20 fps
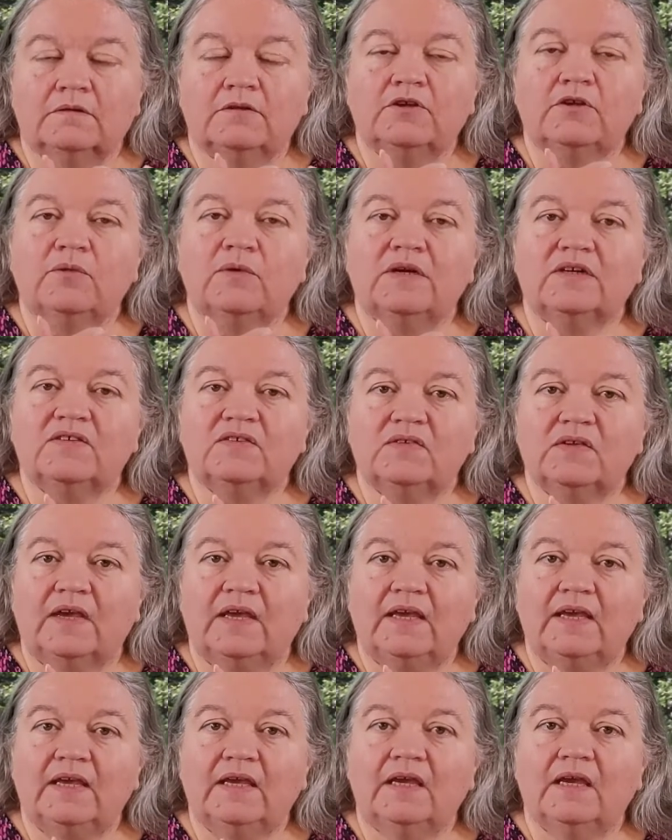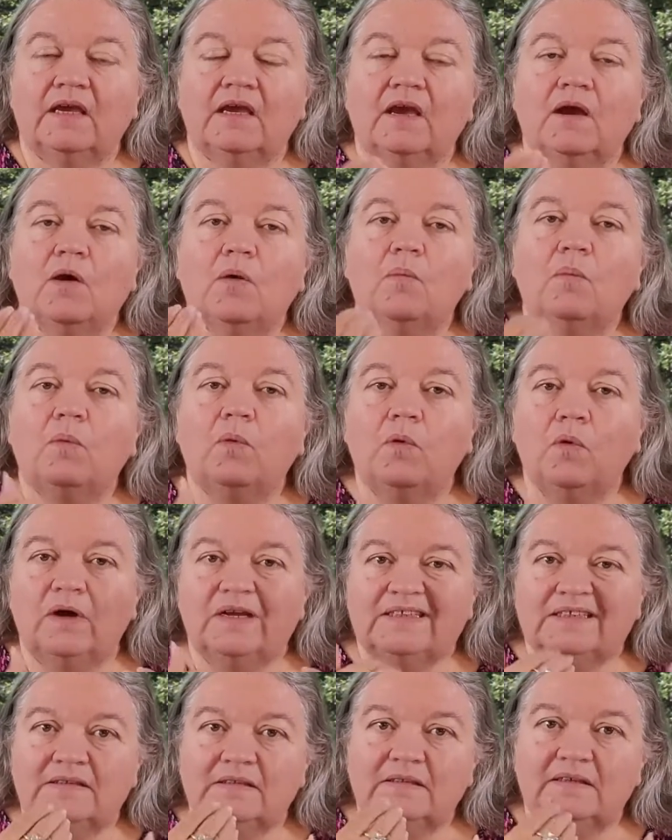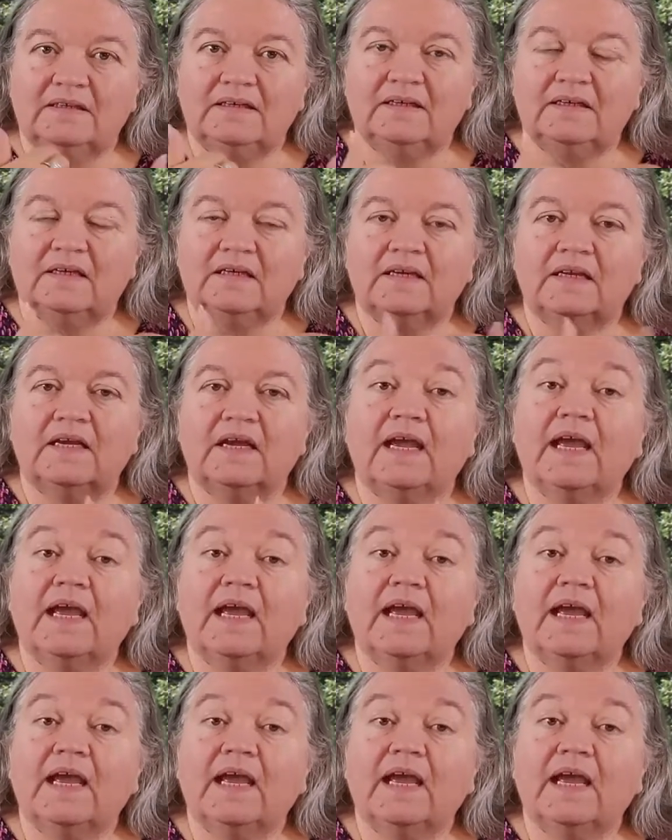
you are saying put in,